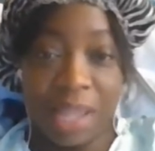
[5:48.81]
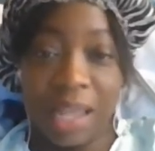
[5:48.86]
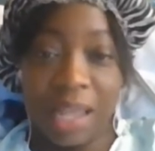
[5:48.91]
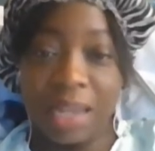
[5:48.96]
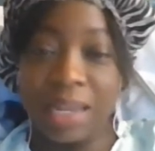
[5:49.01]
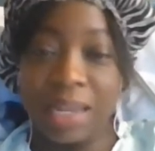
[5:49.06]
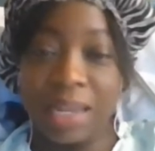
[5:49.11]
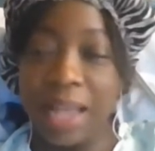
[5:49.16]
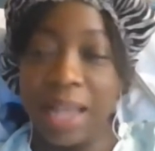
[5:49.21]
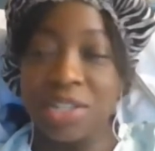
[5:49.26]

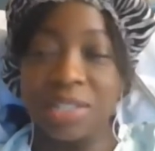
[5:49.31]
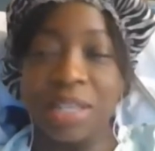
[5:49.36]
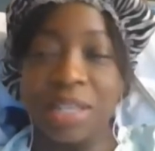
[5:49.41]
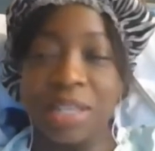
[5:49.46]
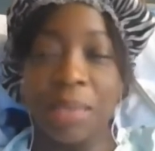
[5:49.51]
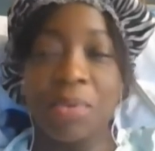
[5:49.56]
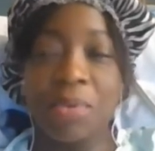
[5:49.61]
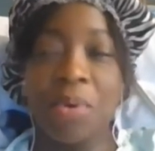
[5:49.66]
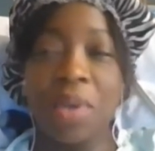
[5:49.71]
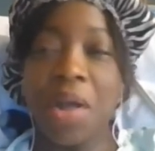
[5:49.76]
And that just
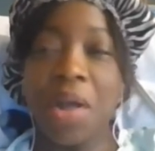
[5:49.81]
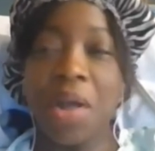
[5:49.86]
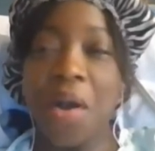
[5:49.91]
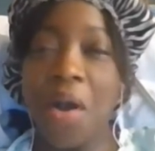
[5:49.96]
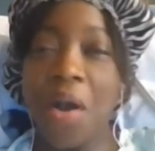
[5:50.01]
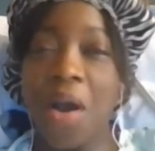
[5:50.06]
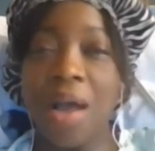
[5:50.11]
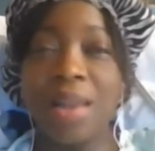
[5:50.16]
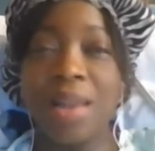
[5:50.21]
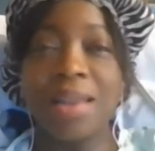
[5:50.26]
kept going
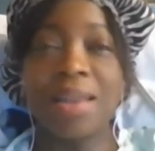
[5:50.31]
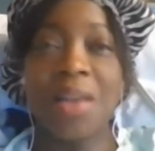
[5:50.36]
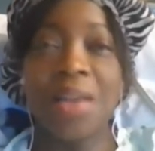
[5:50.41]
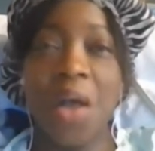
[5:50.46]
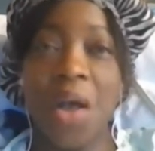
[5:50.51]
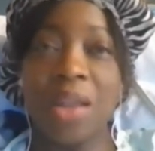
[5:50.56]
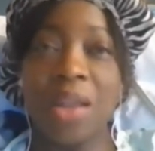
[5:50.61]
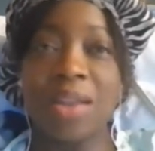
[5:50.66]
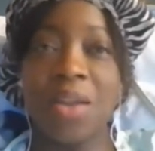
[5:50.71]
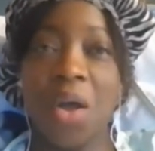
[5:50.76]
on and
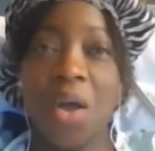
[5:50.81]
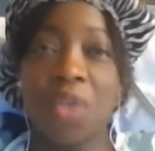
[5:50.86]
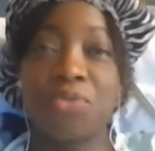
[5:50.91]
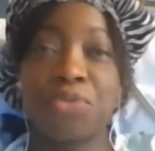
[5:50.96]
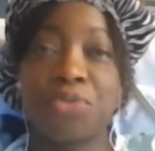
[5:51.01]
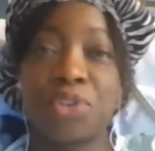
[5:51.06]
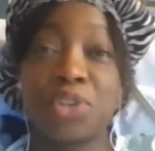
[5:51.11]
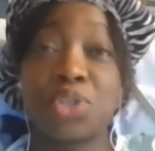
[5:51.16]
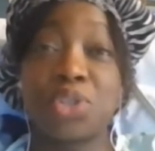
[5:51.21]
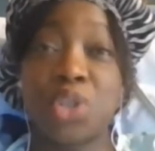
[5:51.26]
on and on
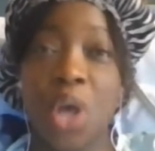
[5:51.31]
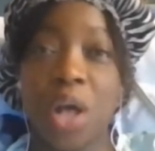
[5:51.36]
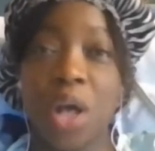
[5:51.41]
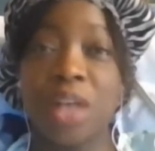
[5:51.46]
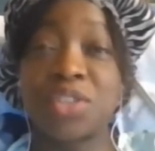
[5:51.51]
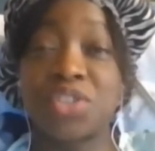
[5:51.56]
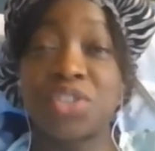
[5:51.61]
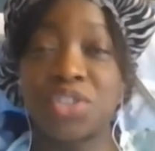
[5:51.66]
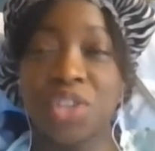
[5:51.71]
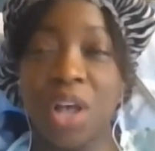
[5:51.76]
for
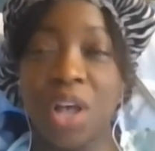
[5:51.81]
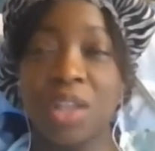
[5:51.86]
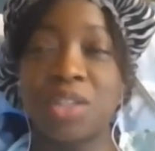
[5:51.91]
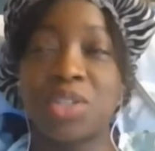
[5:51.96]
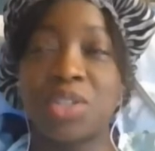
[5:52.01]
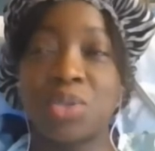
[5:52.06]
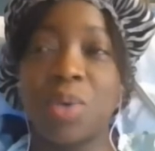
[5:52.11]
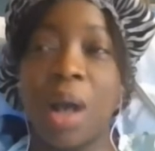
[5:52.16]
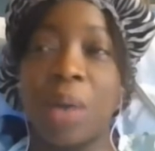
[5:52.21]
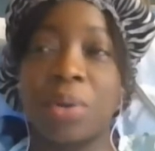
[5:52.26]
a
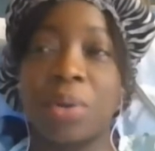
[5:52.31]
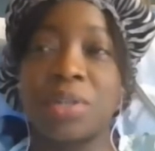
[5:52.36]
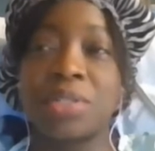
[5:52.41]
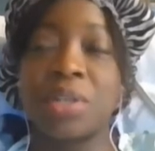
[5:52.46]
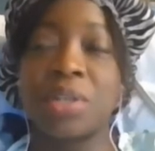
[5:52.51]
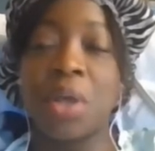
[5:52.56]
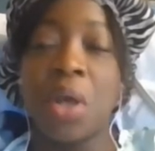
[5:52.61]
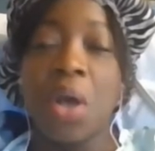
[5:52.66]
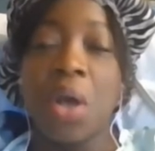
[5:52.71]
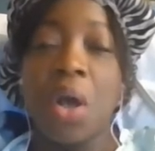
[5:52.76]
solid 2
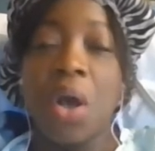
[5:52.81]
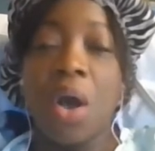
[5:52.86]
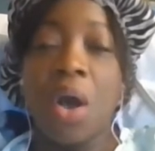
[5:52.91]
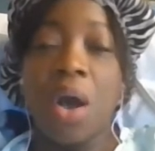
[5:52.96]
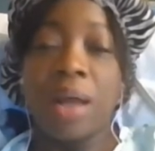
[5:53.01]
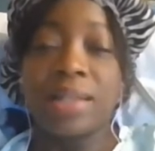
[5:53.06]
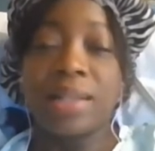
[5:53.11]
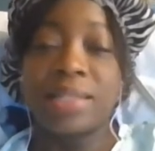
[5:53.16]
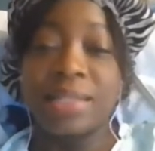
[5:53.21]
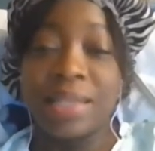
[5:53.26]
hours
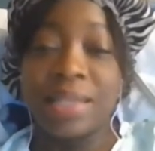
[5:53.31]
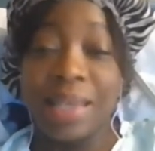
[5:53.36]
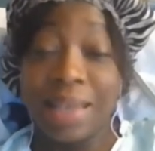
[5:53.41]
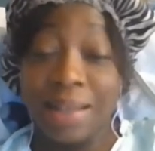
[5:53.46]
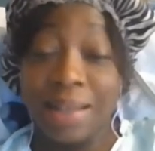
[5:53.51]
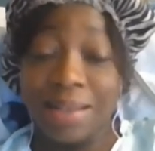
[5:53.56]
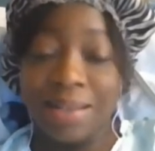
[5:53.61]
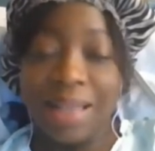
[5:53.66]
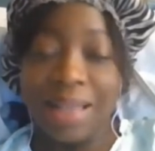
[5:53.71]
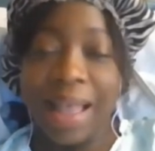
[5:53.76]

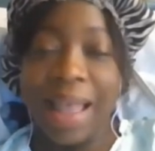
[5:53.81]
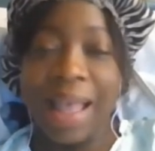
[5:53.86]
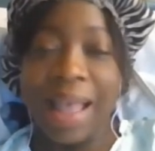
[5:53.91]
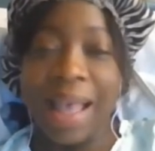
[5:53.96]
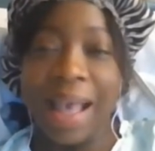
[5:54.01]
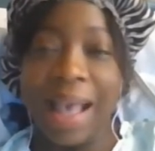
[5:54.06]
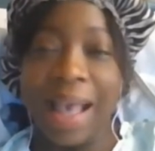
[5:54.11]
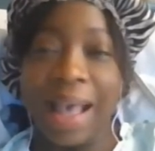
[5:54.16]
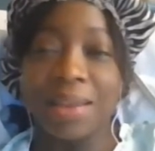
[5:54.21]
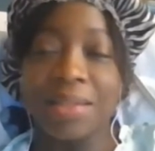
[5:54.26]
until I
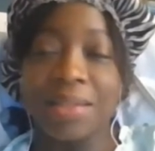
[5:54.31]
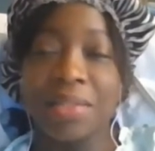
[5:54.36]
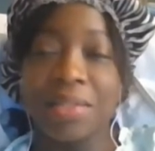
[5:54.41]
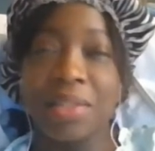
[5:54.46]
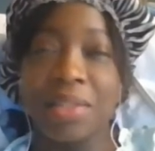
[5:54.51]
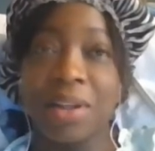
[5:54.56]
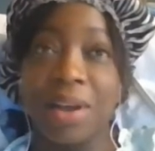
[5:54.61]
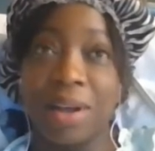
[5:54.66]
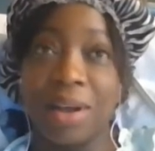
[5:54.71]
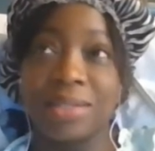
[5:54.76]
had
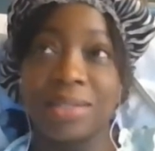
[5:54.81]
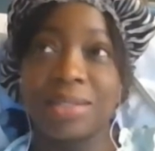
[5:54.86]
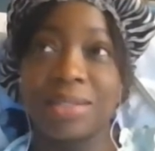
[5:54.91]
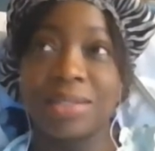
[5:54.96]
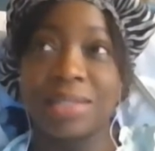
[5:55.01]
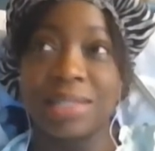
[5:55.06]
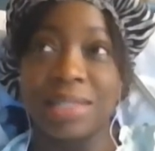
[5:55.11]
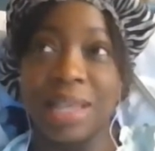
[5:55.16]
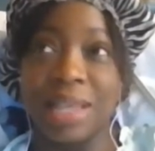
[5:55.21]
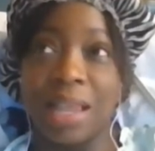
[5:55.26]
the guts
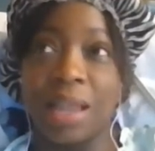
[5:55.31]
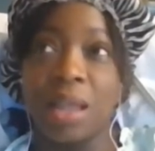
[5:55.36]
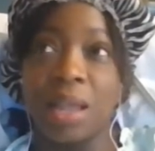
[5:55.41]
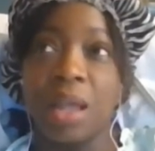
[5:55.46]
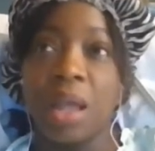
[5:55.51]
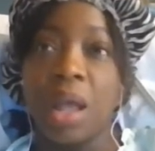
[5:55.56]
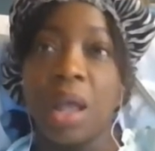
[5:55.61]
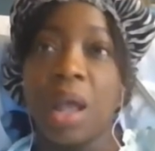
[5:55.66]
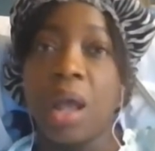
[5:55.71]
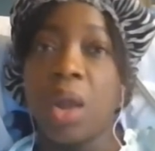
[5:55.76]
to say,
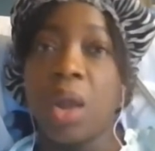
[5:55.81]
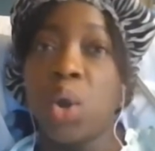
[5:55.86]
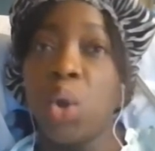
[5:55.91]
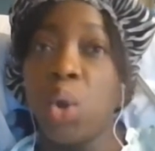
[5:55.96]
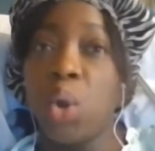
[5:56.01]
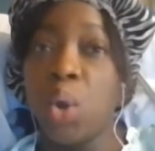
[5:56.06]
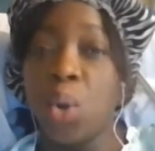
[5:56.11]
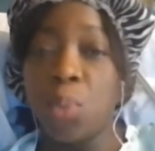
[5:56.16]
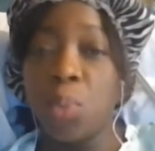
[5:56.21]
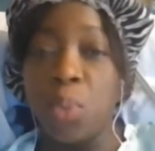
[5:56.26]

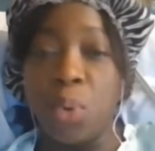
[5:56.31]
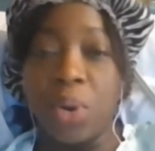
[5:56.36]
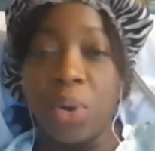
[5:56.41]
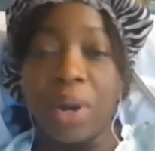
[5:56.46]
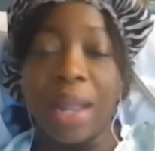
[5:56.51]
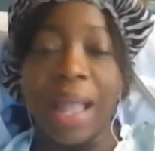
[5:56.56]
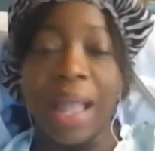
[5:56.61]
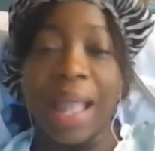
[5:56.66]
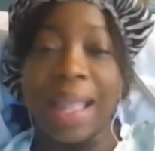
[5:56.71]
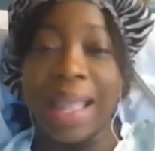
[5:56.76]
no
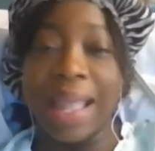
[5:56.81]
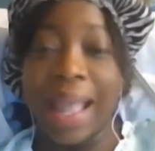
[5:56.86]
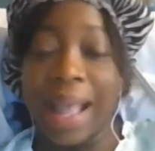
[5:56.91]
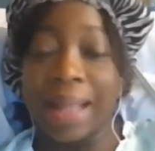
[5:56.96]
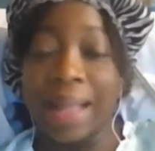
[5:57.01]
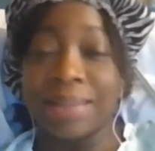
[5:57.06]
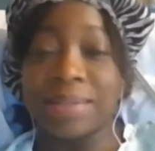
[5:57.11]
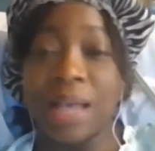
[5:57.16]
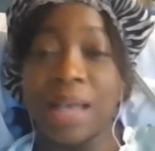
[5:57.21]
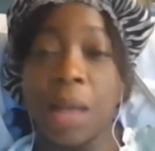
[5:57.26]
more, I
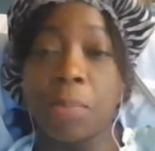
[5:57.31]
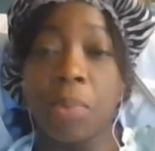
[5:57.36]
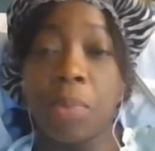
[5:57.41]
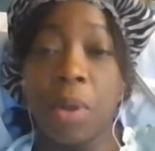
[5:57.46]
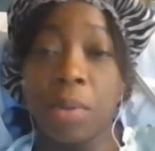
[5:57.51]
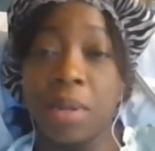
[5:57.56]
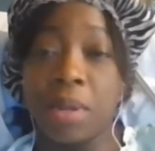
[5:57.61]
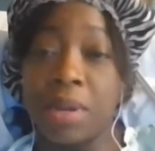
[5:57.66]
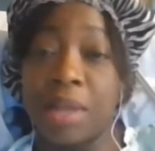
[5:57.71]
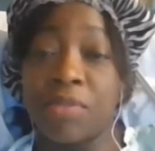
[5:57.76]
can't. I'm
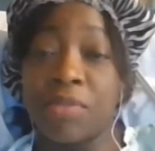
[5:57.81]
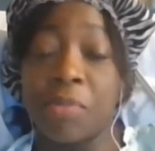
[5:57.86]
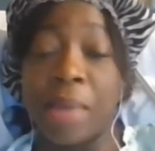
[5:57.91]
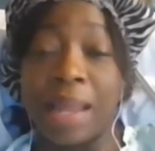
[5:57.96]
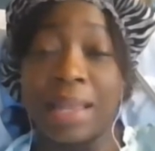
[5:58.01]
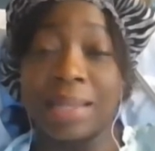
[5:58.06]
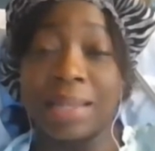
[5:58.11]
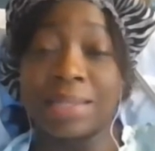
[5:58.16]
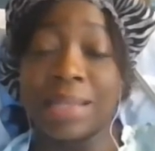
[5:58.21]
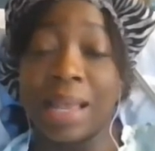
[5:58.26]
probably going to have a
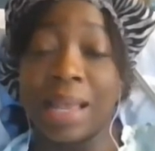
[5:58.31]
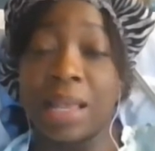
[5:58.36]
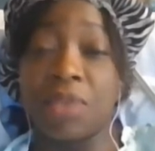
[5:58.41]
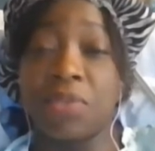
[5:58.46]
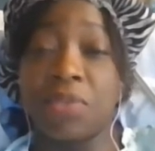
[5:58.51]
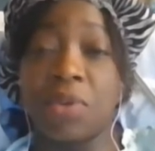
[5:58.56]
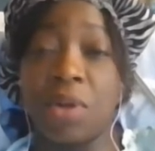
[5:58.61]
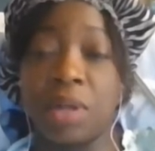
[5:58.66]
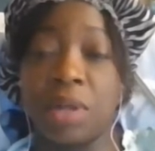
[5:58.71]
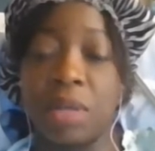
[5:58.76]
panic attack
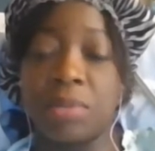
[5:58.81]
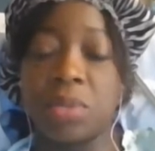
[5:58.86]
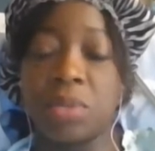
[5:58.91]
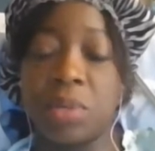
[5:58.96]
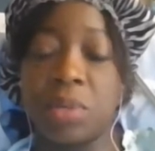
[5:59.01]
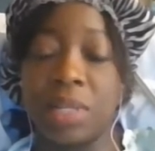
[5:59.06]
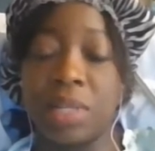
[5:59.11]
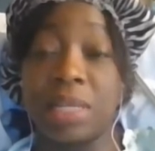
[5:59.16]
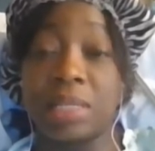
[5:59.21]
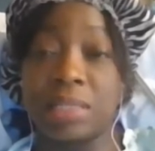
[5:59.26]
if y'all keep
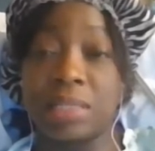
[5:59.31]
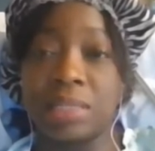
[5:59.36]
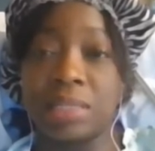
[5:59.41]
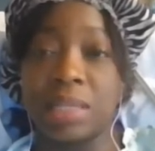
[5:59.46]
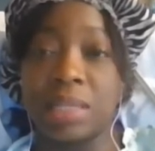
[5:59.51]
doing this.